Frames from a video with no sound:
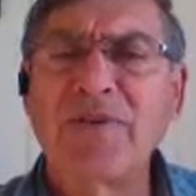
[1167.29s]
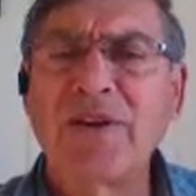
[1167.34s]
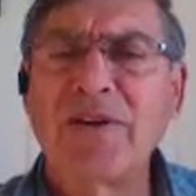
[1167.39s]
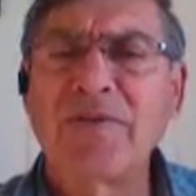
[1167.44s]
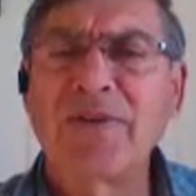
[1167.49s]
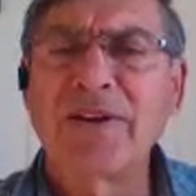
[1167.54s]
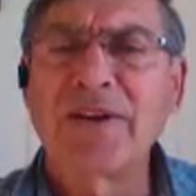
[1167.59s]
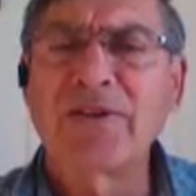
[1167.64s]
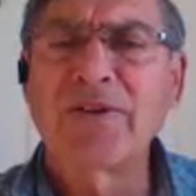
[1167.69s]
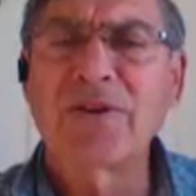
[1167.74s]
If you
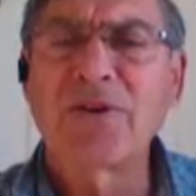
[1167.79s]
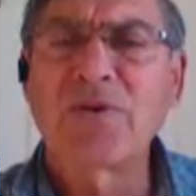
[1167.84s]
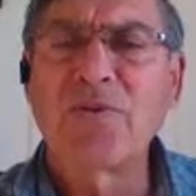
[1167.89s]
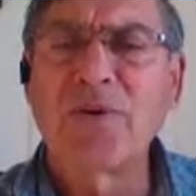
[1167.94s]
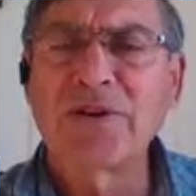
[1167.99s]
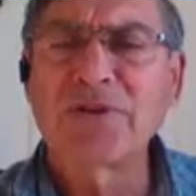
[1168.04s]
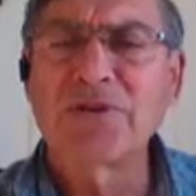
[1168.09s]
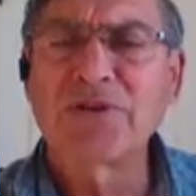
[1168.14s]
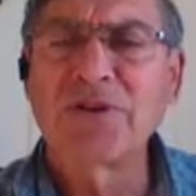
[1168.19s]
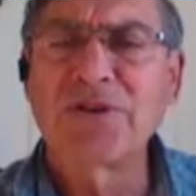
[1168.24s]
have any other
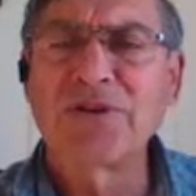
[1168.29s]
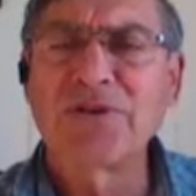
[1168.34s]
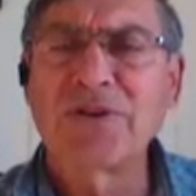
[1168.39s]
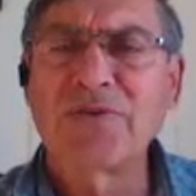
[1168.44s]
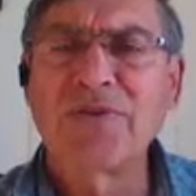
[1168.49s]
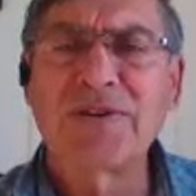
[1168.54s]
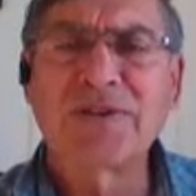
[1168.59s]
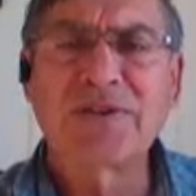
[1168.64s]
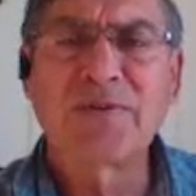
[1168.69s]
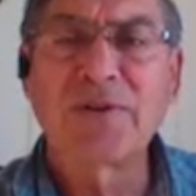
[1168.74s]
questions,
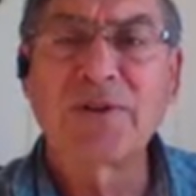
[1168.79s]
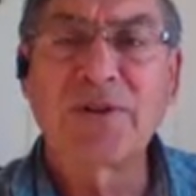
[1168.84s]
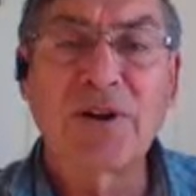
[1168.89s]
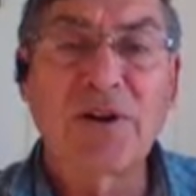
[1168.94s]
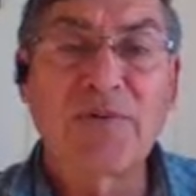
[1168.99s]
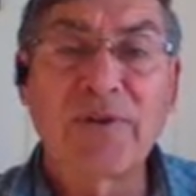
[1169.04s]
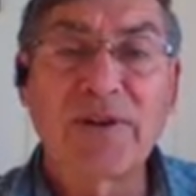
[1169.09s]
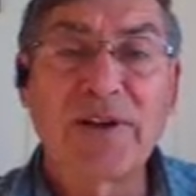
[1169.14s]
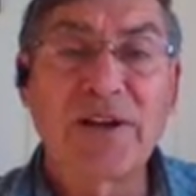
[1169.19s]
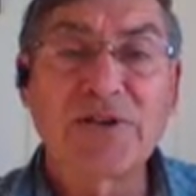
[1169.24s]
you need some
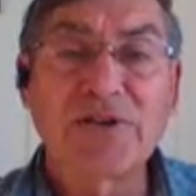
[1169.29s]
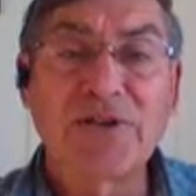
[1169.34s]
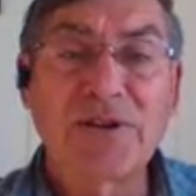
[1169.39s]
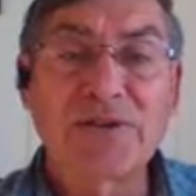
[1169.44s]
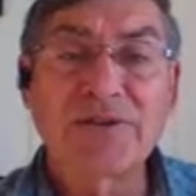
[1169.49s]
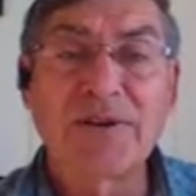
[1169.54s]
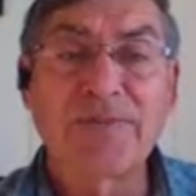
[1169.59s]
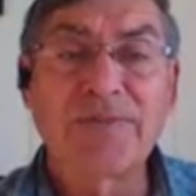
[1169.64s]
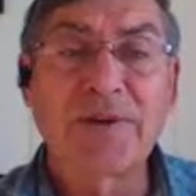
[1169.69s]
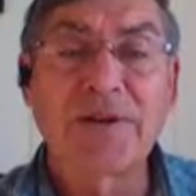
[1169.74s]
clarification
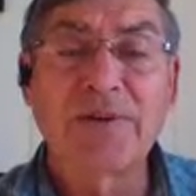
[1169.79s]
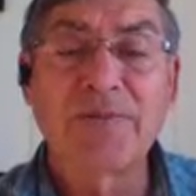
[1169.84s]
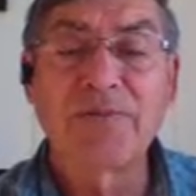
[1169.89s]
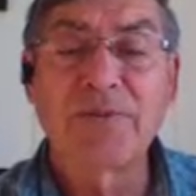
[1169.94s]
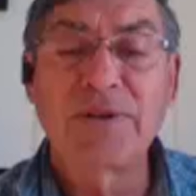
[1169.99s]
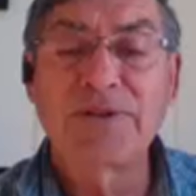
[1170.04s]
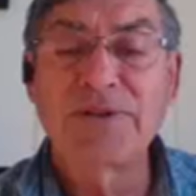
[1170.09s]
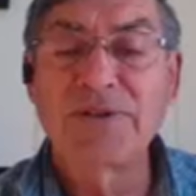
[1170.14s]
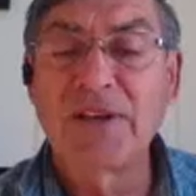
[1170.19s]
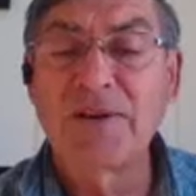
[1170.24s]
on something,
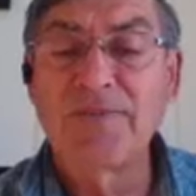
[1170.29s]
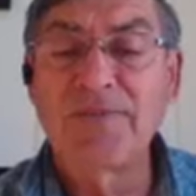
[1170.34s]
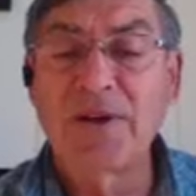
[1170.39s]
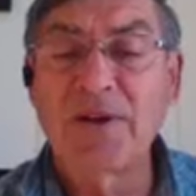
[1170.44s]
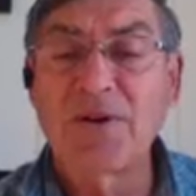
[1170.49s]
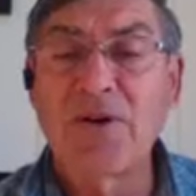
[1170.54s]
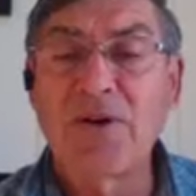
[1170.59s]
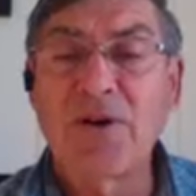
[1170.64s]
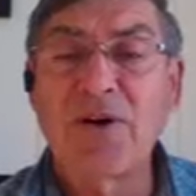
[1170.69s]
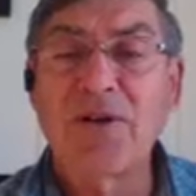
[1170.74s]
please give me
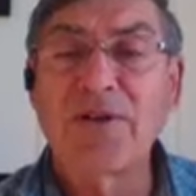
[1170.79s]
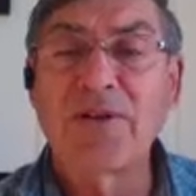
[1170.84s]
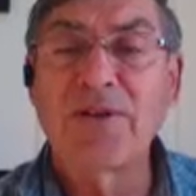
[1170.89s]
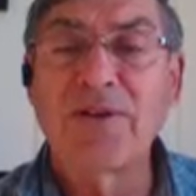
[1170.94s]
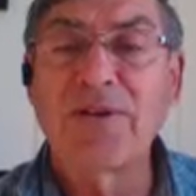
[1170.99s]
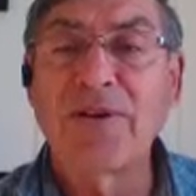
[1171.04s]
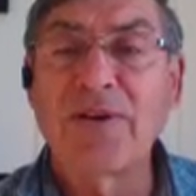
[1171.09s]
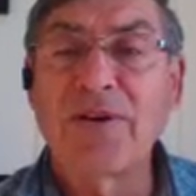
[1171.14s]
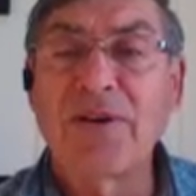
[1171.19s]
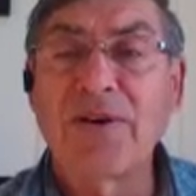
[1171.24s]
a
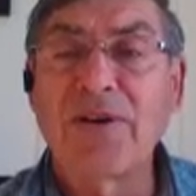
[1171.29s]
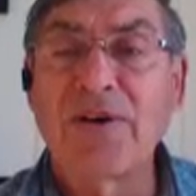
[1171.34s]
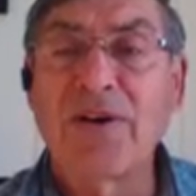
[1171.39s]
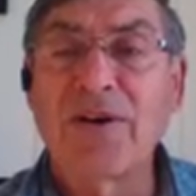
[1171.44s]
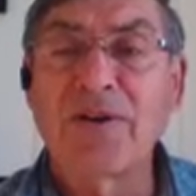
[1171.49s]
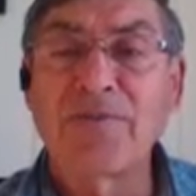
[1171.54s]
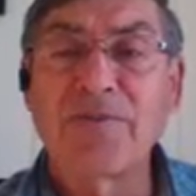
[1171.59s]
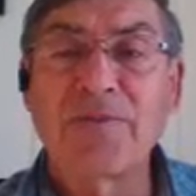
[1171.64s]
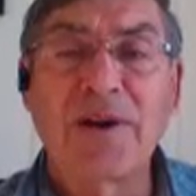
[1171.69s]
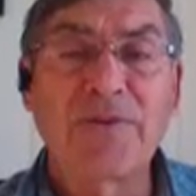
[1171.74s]
call
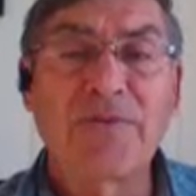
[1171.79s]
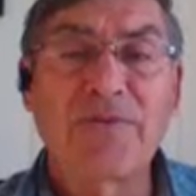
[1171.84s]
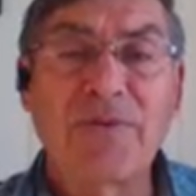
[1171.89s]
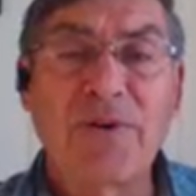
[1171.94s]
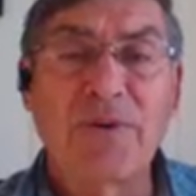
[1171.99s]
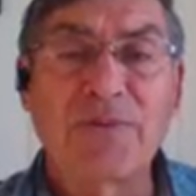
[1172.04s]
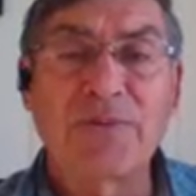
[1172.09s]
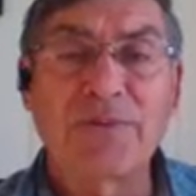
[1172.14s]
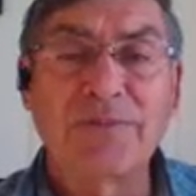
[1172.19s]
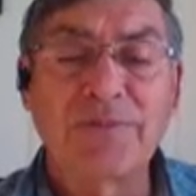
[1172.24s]
on my
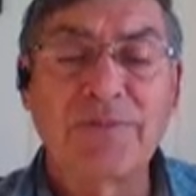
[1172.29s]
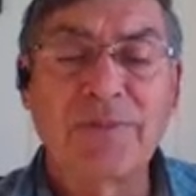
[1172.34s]
phone.